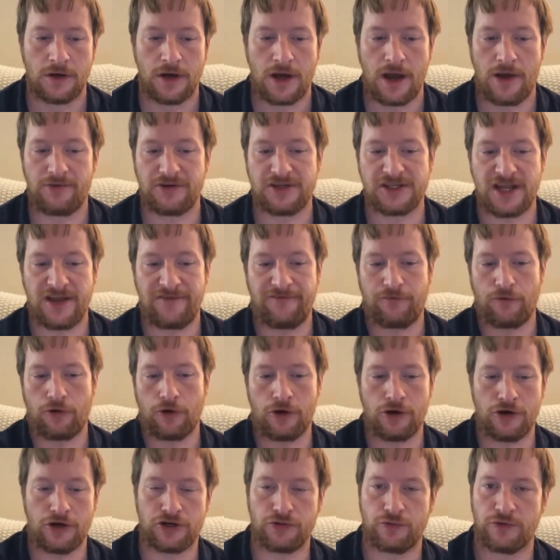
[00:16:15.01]
I would save
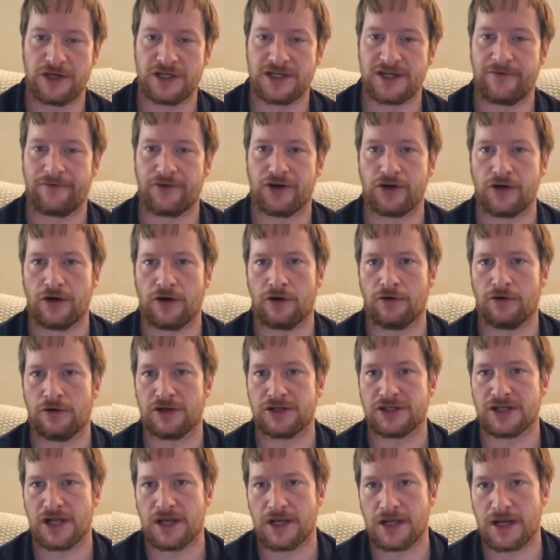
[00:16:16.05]

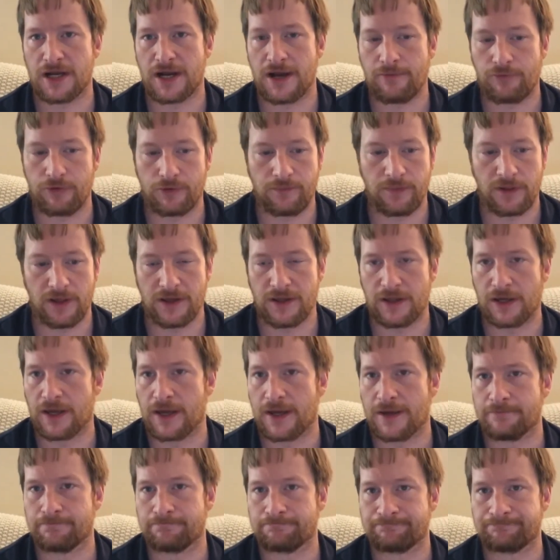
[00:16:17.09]
$427, and then I would play the
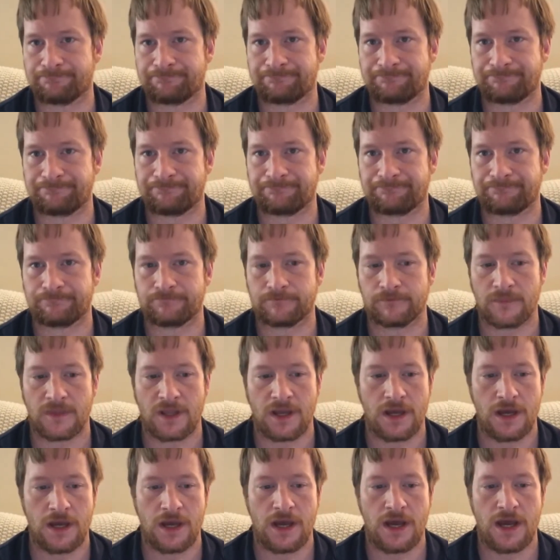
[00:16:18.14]
game.
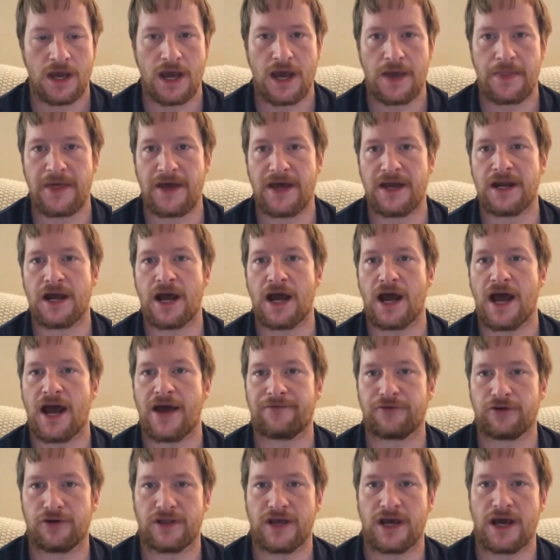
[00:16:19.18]
And then
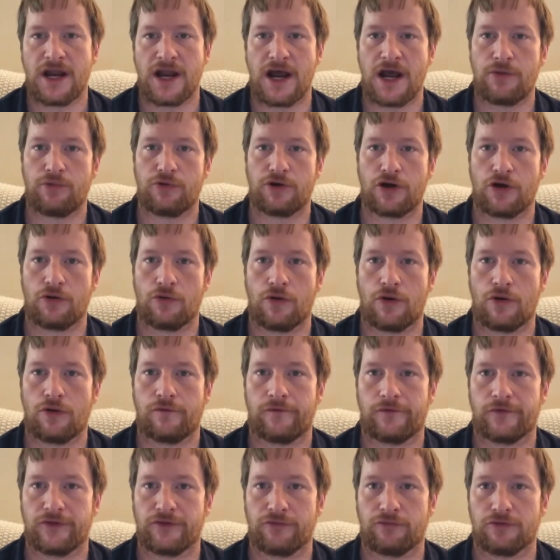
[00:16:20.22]
after that, I would go
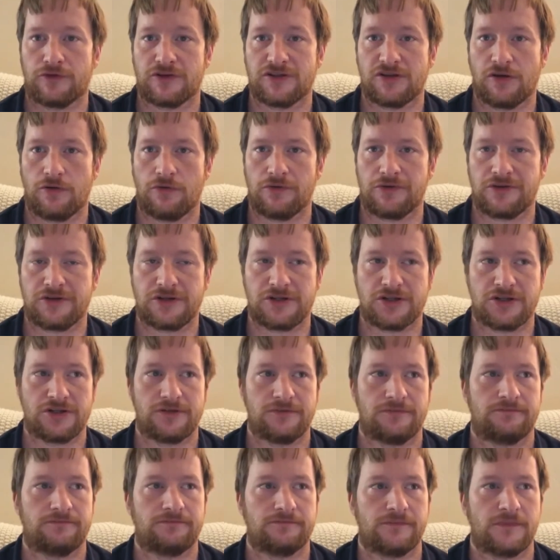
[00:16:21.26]
over the results.
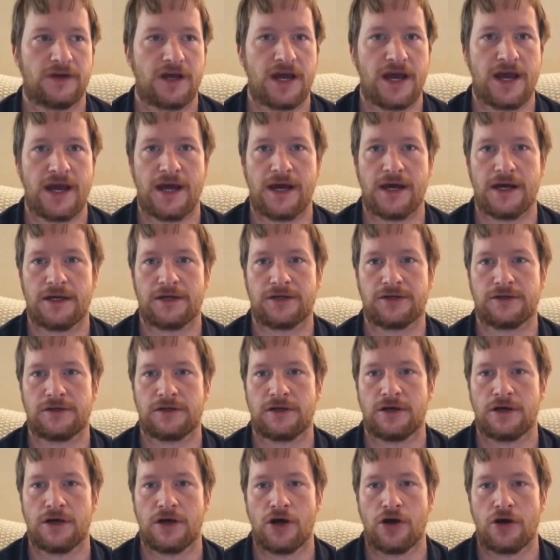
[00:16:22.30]
And
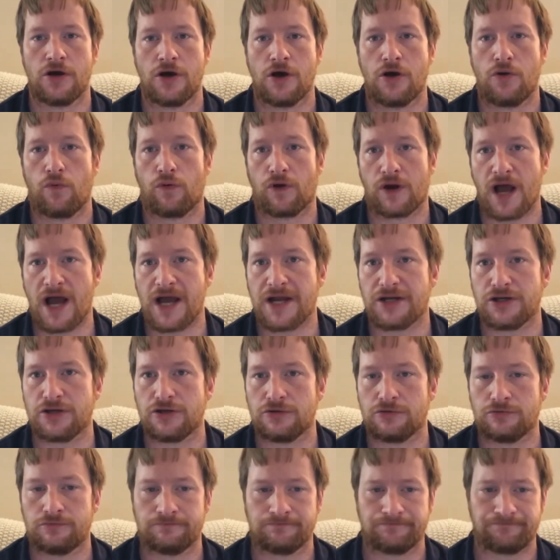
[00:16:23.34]
what I
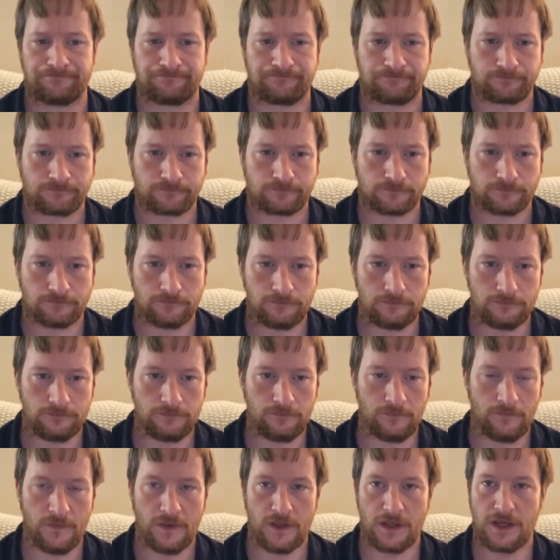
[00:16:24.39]
do
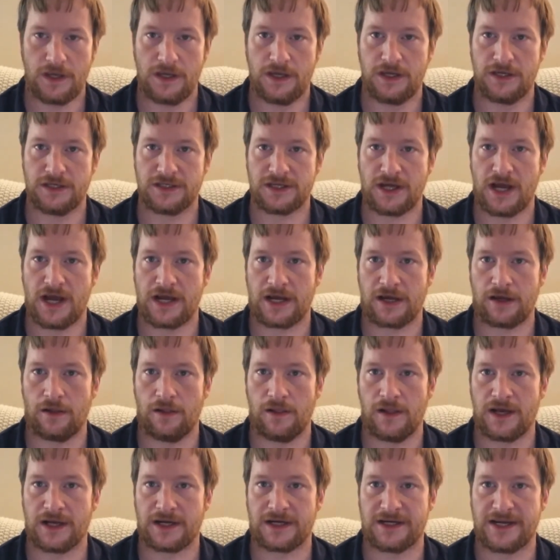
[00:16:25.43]
is I
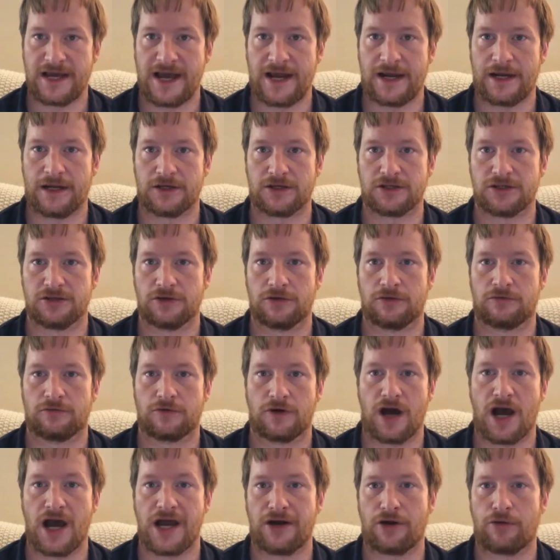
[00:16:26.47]
collect data. So
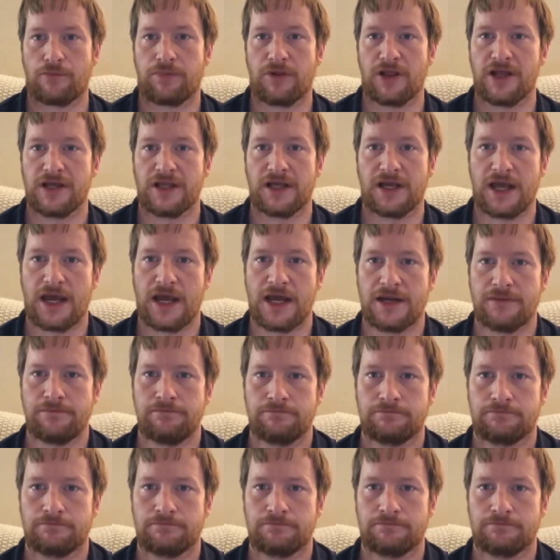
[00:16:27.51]
I don't play the game.